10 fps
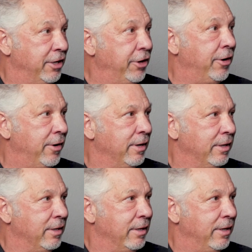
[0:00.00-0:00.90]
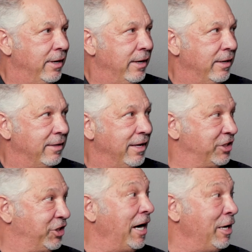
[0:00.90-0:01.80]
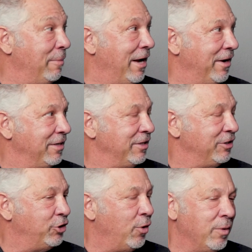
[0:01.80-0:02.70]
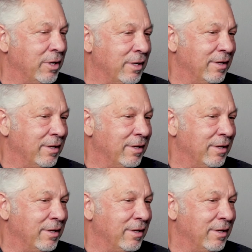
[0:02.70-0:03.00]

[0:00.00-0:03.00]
here and get excited about it. So